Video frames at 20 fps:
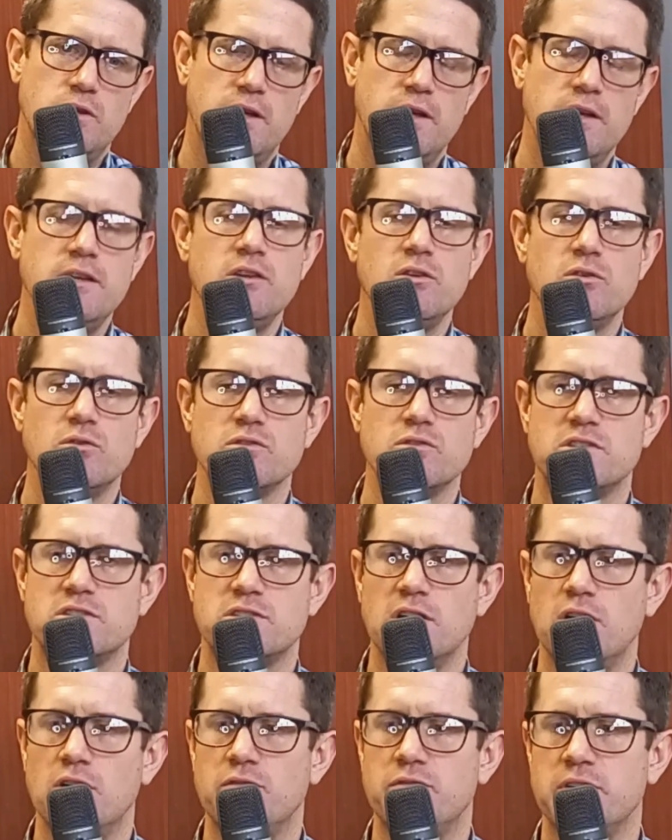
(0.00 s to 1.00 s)
in
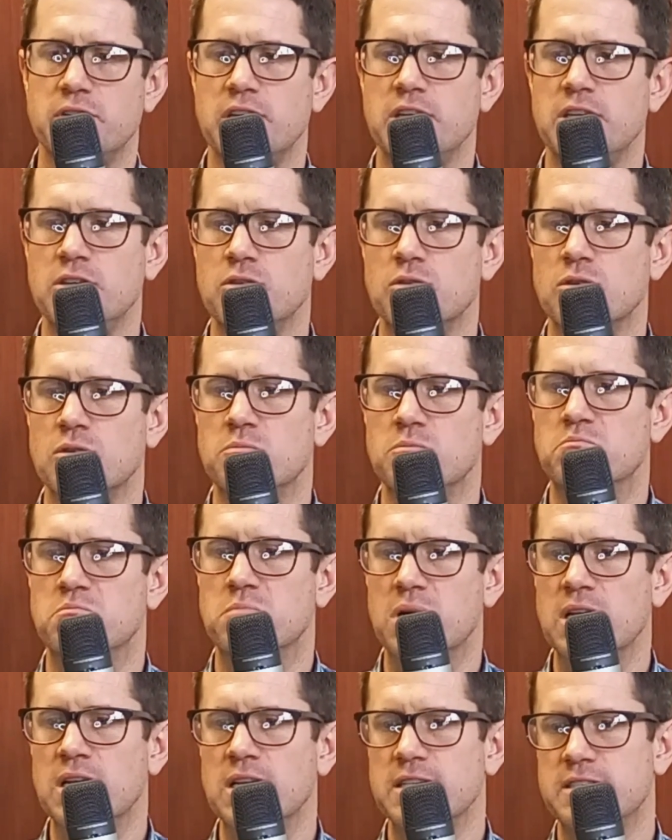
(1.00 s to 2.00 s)
yourself and in your
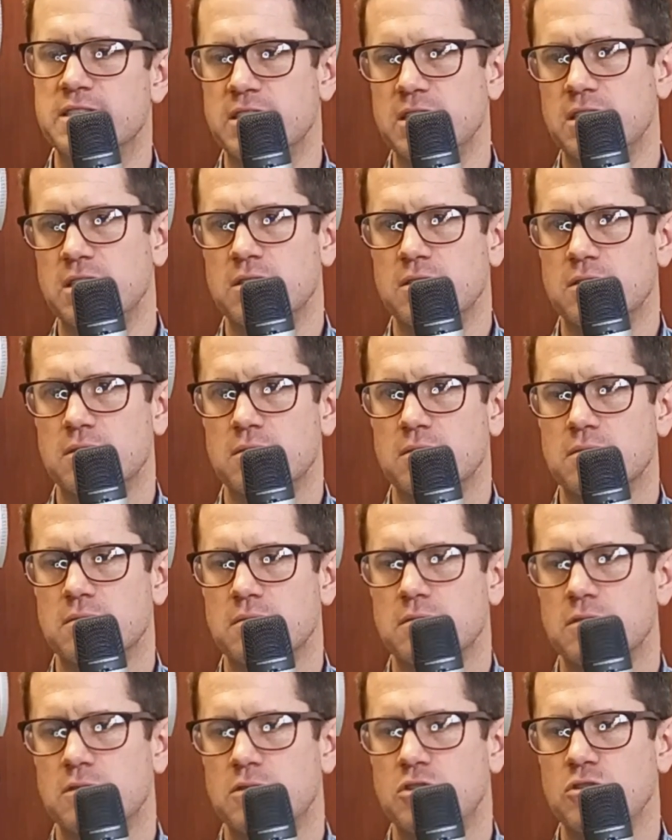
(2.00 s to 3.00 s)
ability
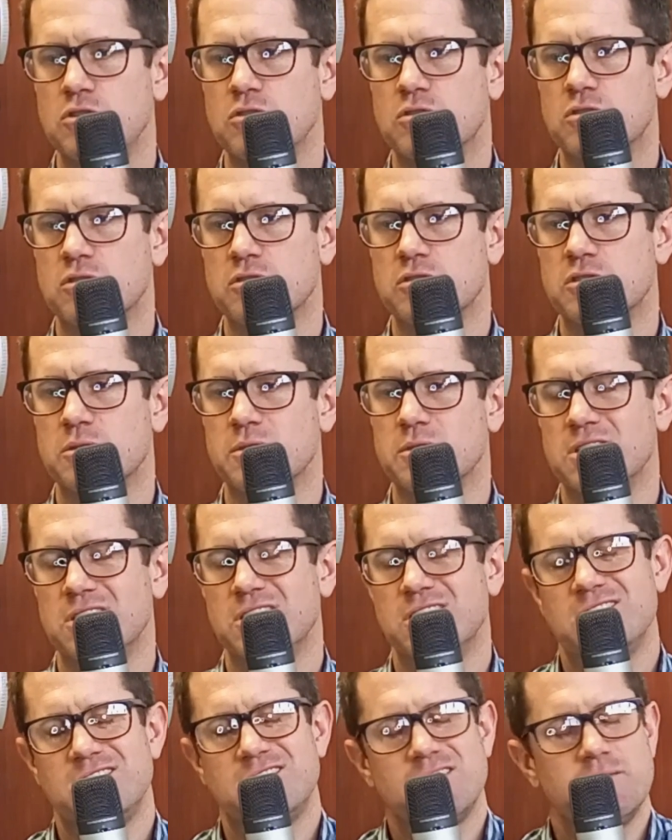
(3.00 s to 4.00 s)
to contribute. And
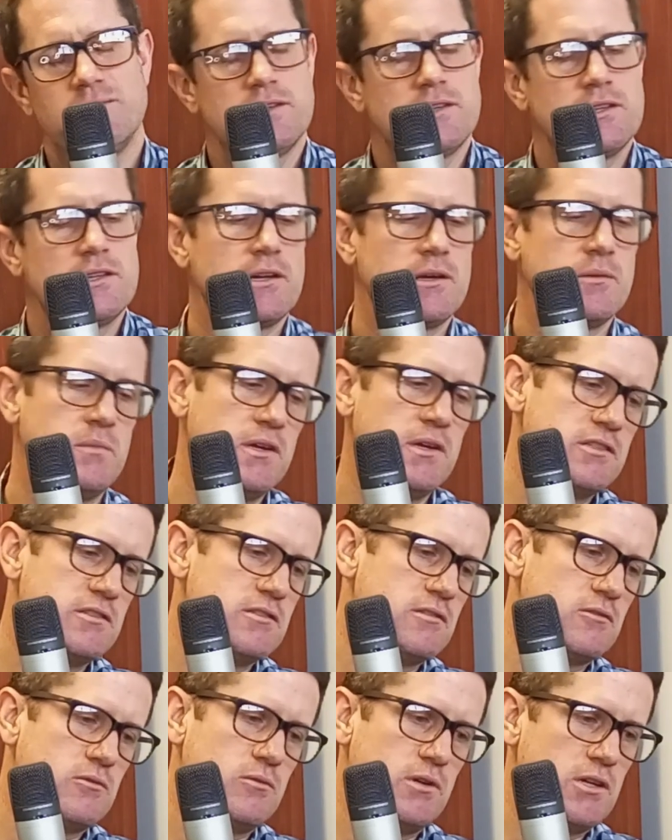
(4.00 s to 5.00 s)
this is something that I
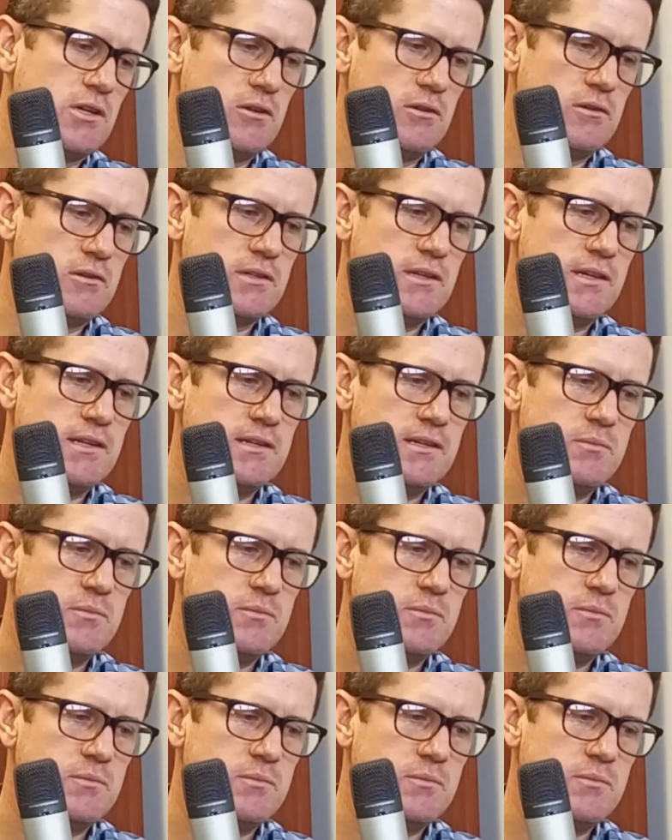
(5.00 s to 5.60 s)
mentioned quite a lot.